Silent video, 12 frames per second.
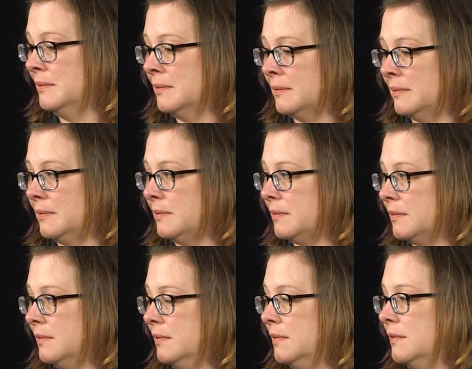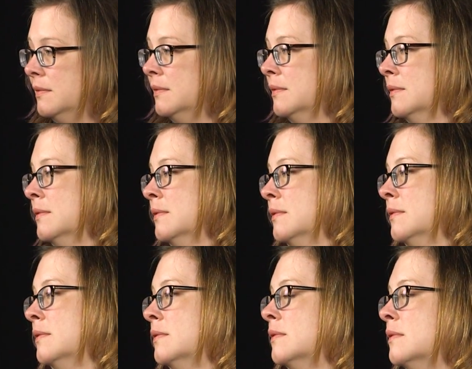
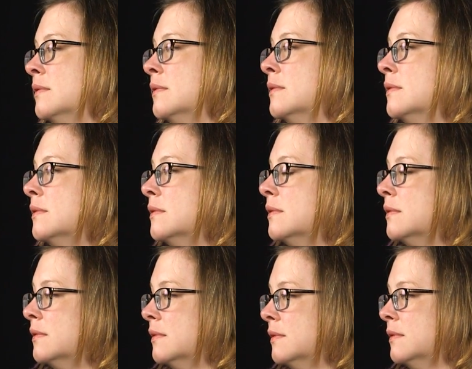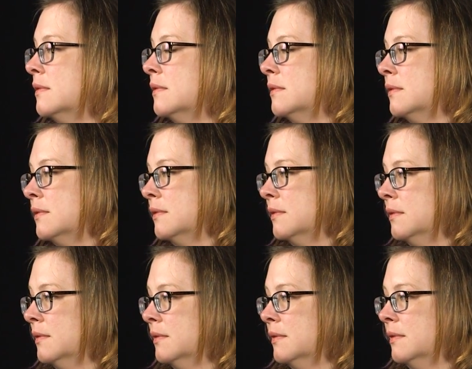
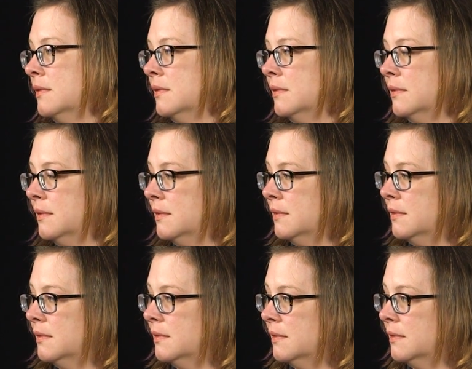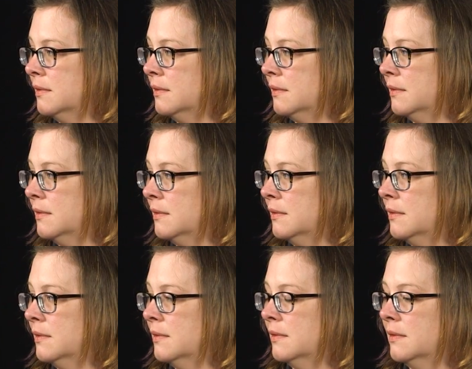
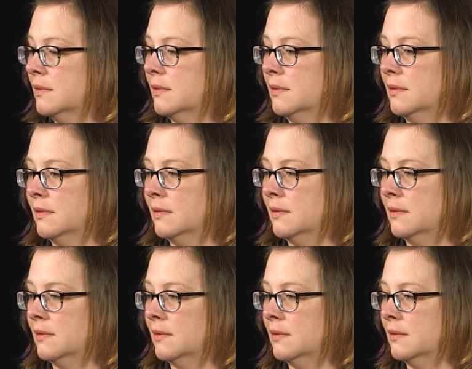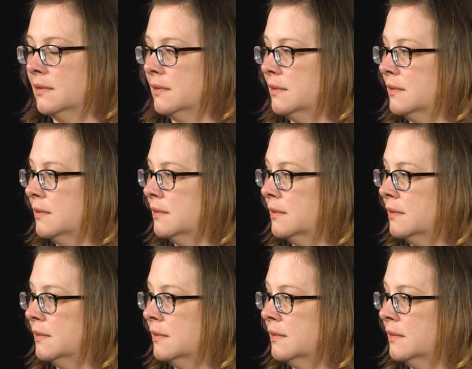This person isn't speaking.